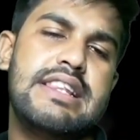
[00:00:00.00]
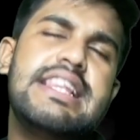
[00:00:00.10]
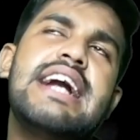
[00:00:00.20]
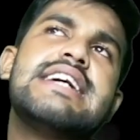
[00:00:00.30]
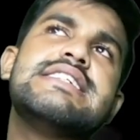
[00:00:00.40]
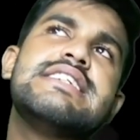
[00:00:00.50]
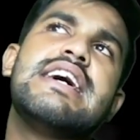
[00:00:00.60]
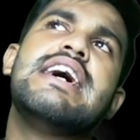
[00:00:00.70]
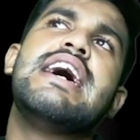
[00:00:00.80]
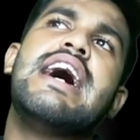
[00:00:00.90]
That is,
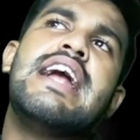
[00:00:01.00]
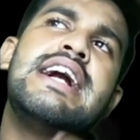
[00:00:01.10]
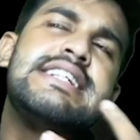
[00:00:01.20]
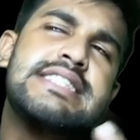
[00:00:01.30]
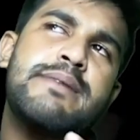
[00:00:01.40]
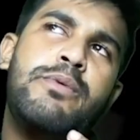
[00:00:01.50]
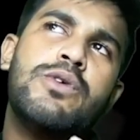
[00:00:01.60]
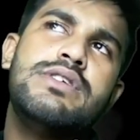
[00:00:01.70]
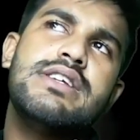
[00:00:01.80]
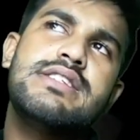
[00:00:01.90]
let's suppose,